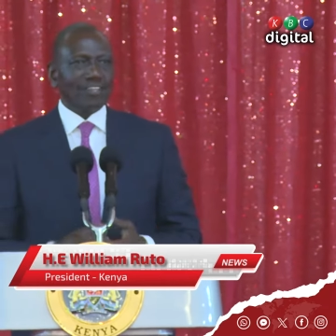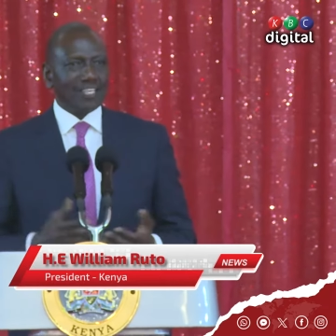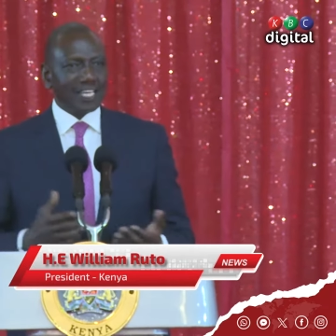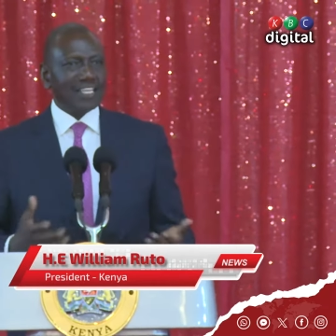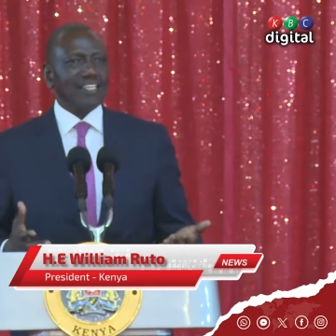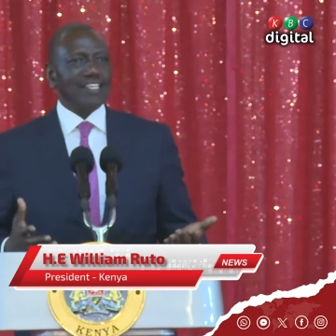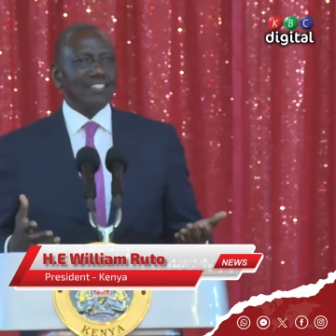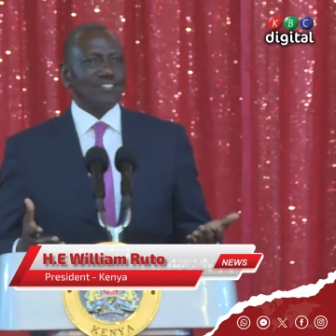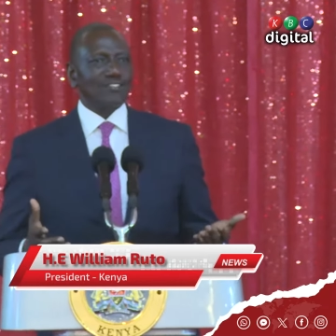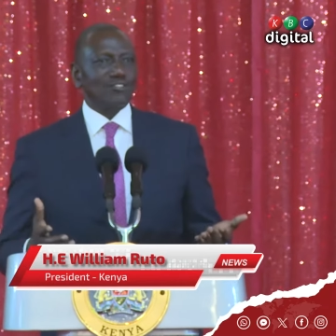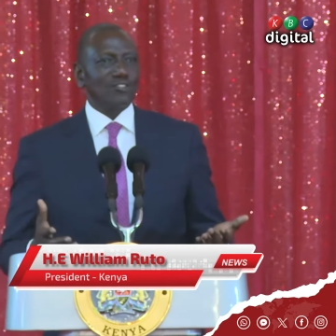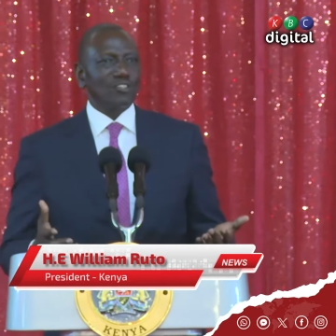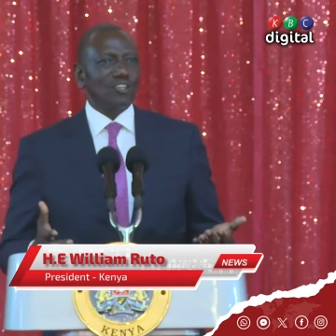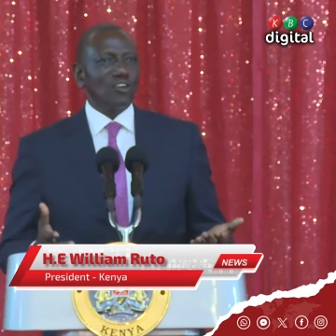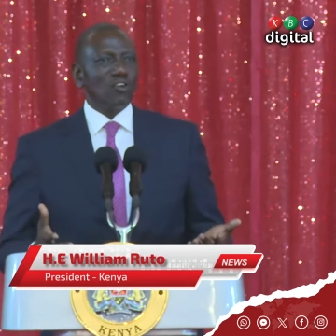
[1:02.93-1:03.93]

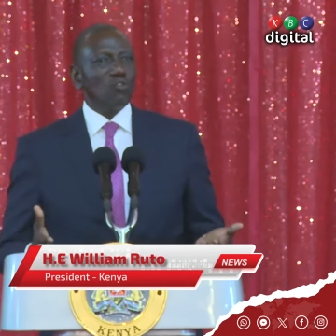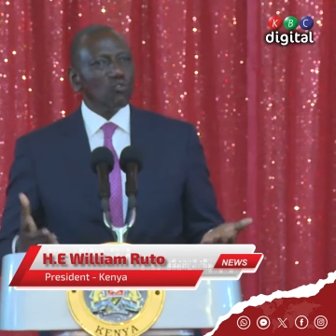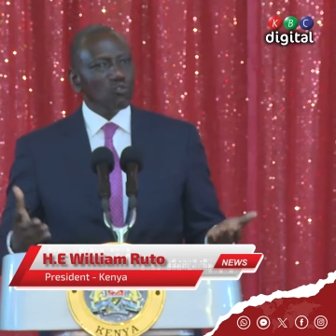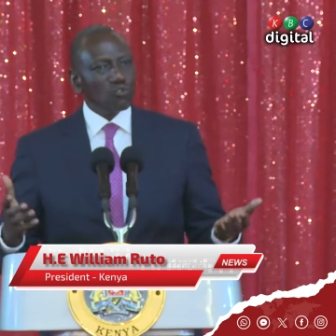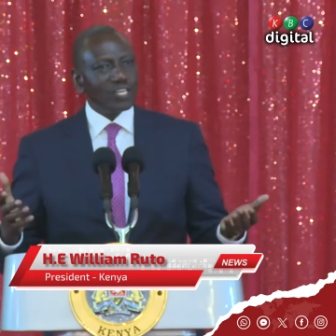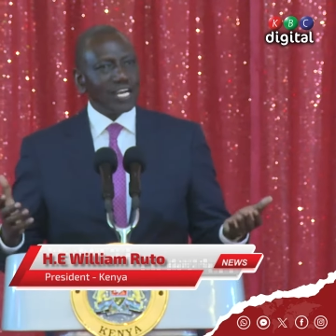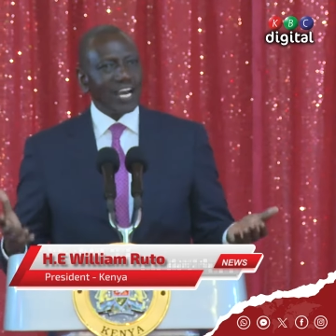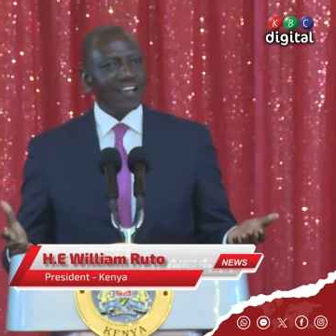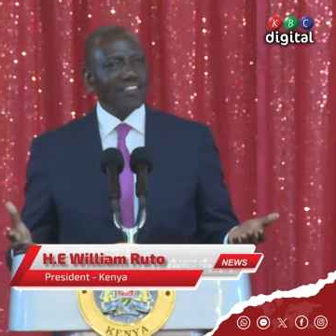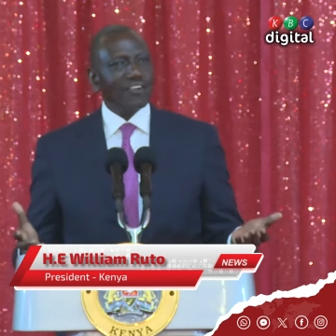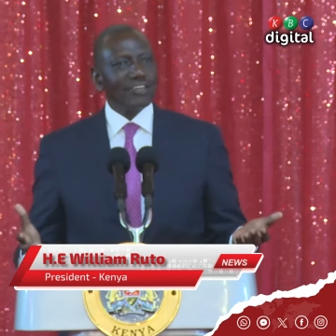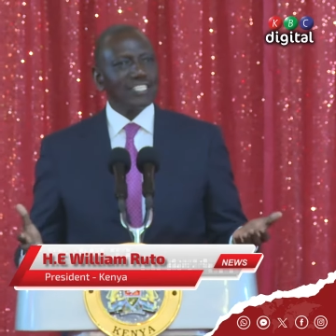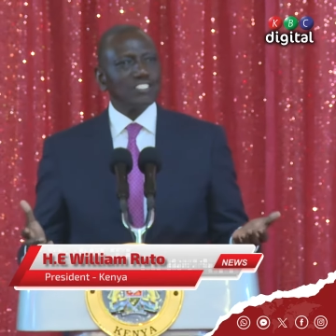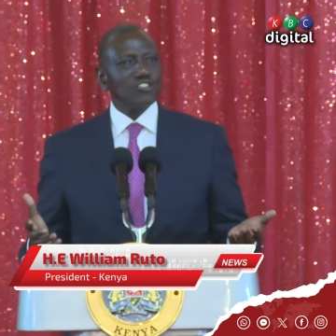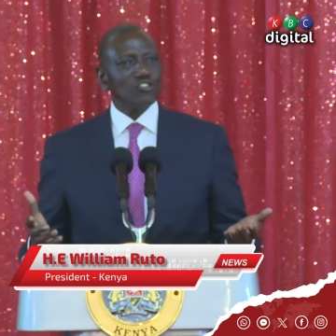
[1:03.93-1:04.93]
Kenyans who would
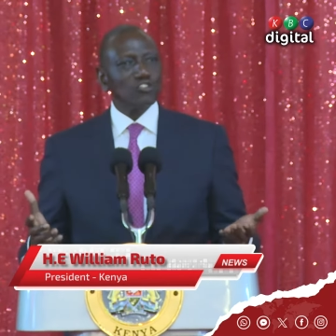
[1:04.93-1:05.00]
otherwise